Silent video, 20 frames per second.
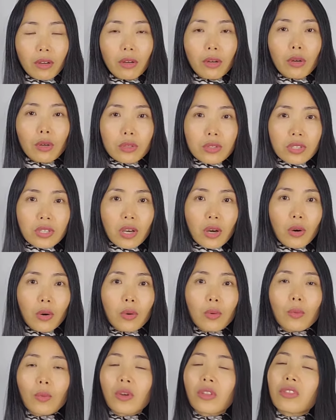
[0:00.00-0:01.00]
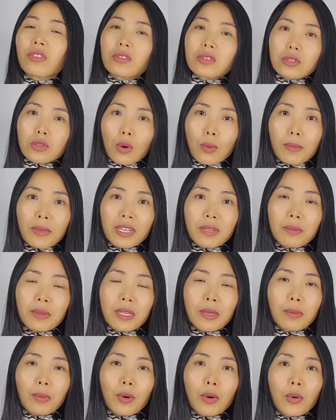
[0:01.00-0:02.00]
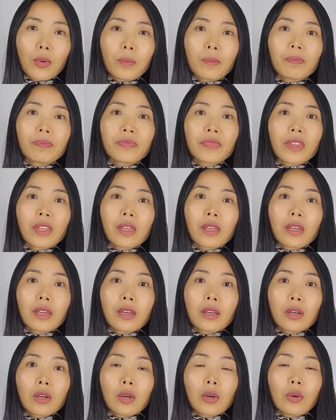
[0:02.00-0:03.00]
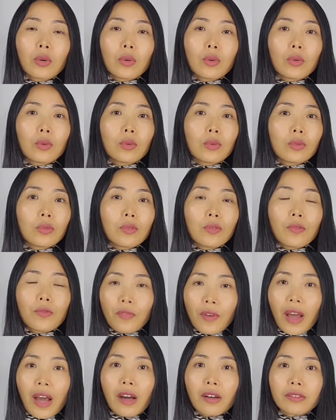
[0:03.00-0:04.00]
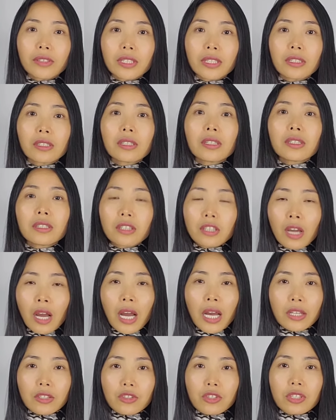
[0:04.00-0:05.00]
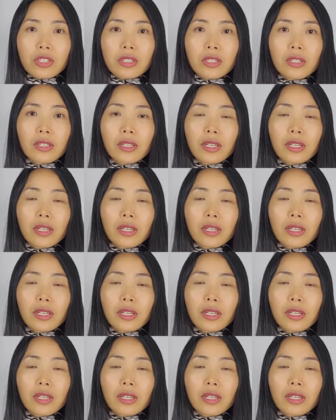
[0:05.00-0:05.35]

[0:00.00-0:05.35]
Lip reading: also with so many people who felt touched